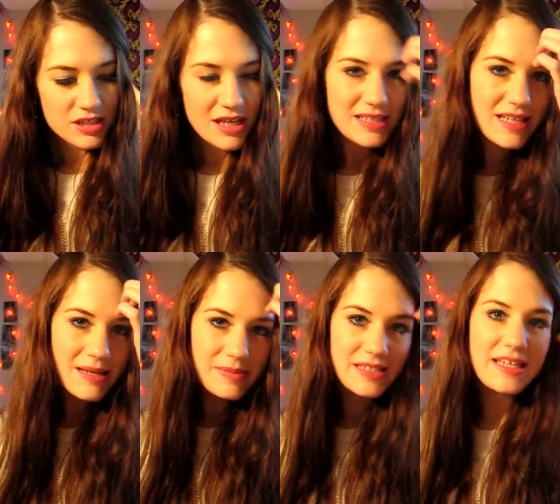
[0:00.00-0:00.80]
so that's the
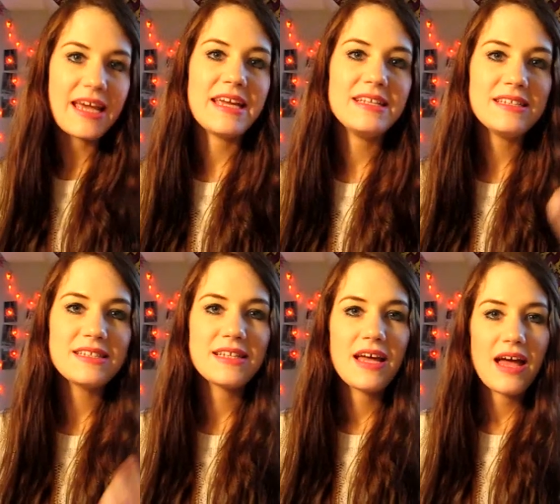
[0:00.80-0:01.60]
lip
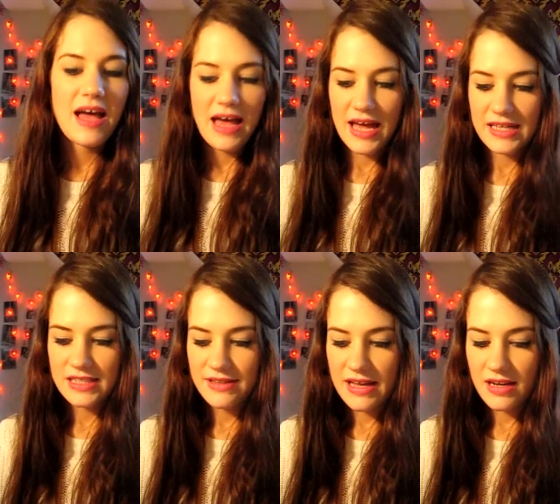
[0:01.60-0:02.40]
stains
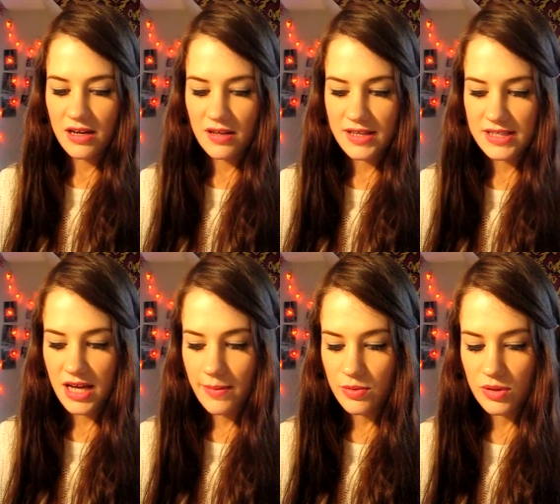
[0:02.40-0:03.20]
and then there's a
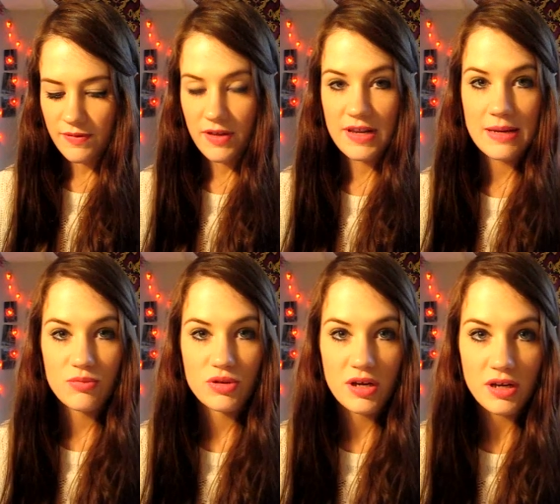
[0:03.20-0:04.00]
couple of other lip
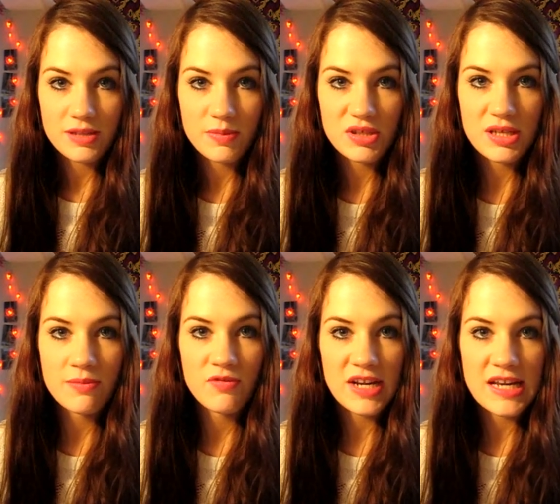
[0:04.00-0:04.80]
products because
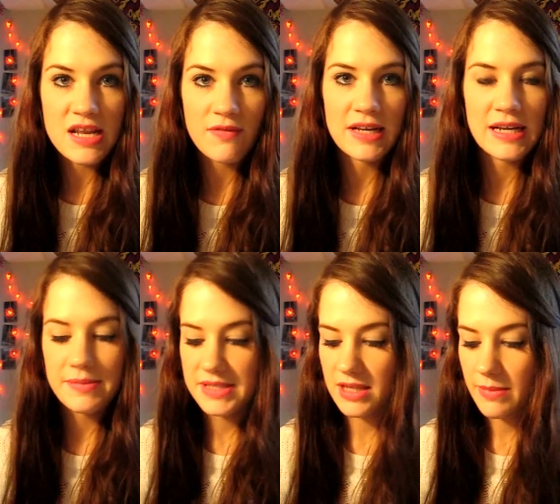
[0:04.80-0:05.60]
I'm really loving
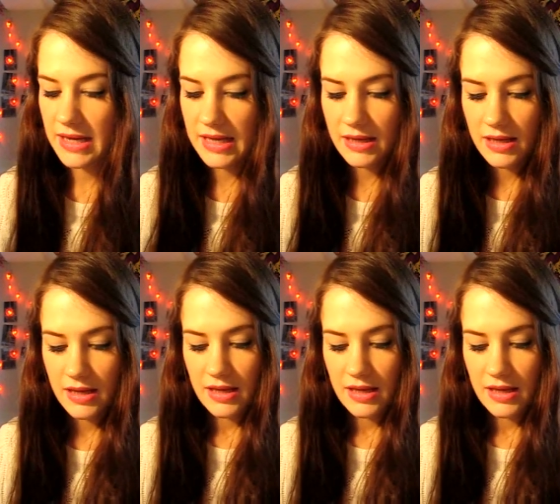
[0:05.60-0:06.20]
lips at the minute